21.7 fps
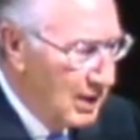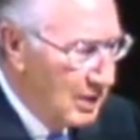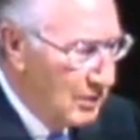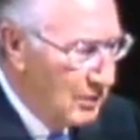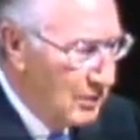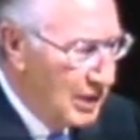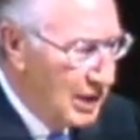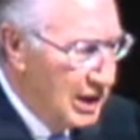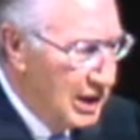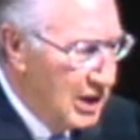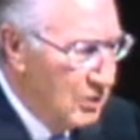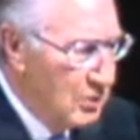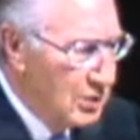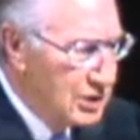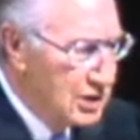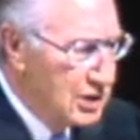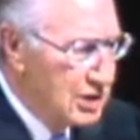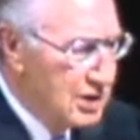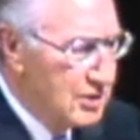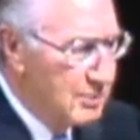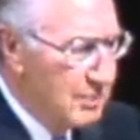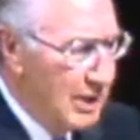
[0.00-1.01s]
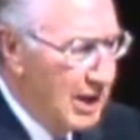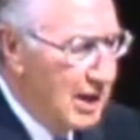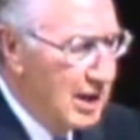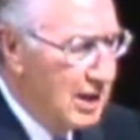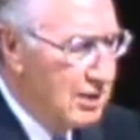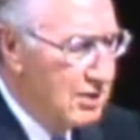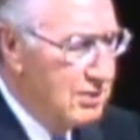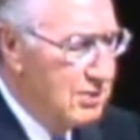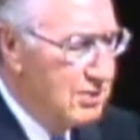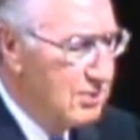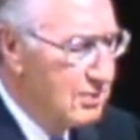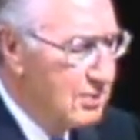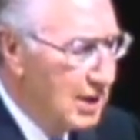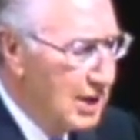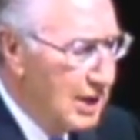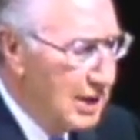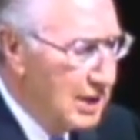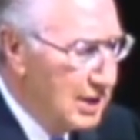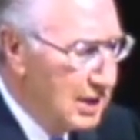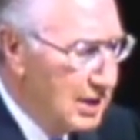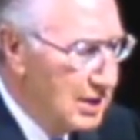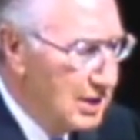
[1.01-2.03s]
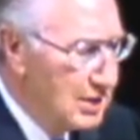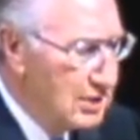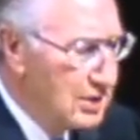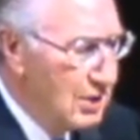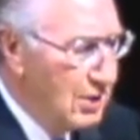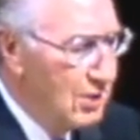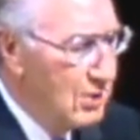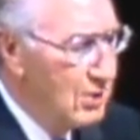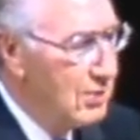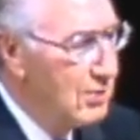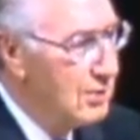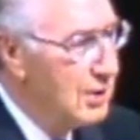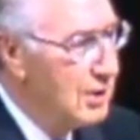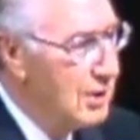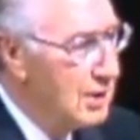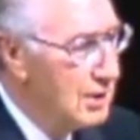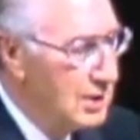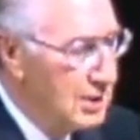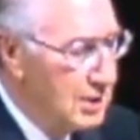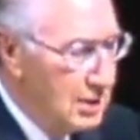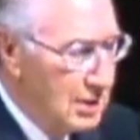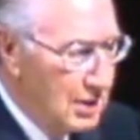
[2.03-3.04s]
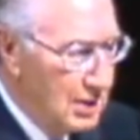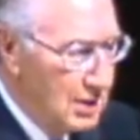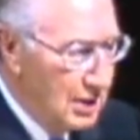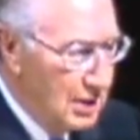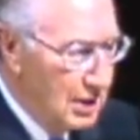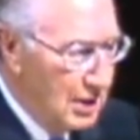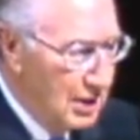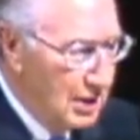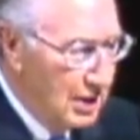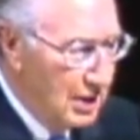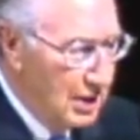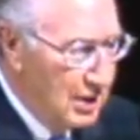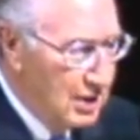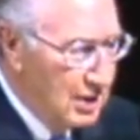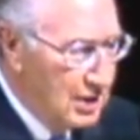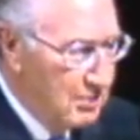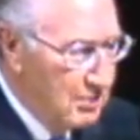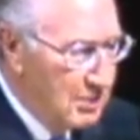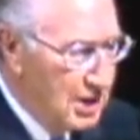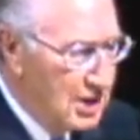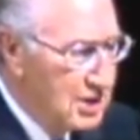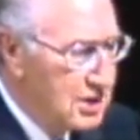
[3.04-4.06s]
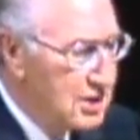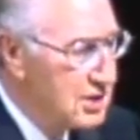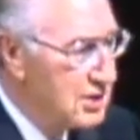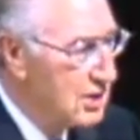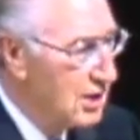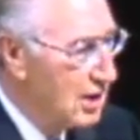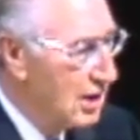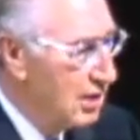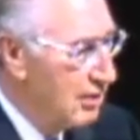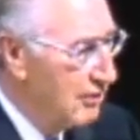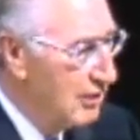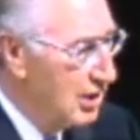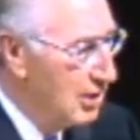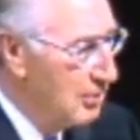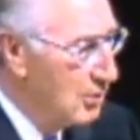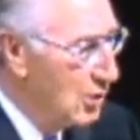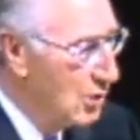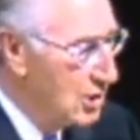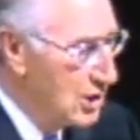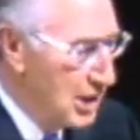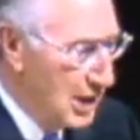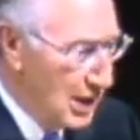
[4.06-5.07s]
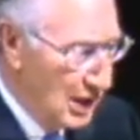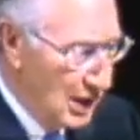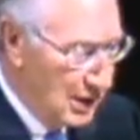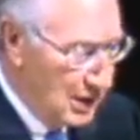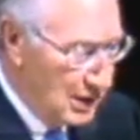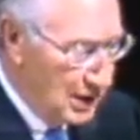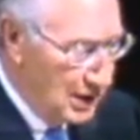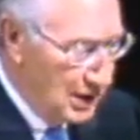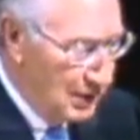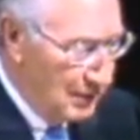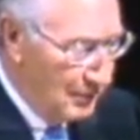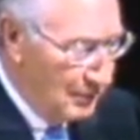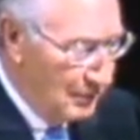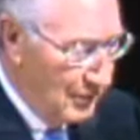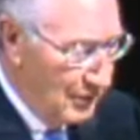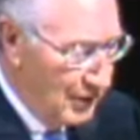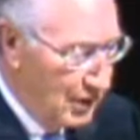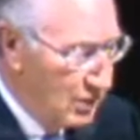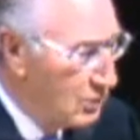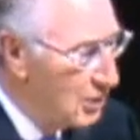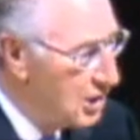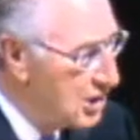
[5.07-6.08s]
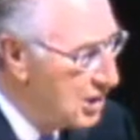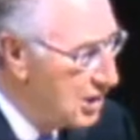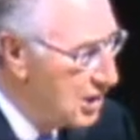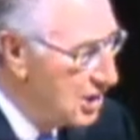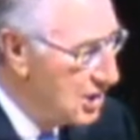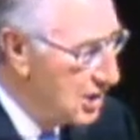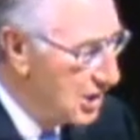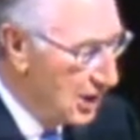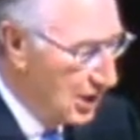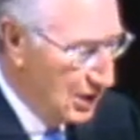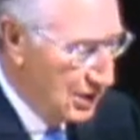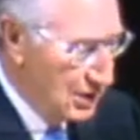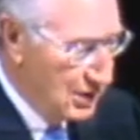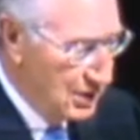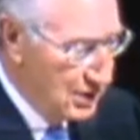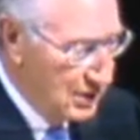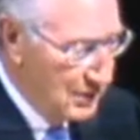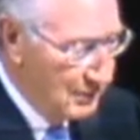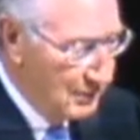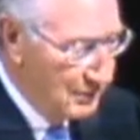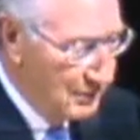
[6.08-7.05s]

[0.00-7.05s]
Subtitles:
when he was inspired to write his Ode on Intimations of Immortality, in which he says,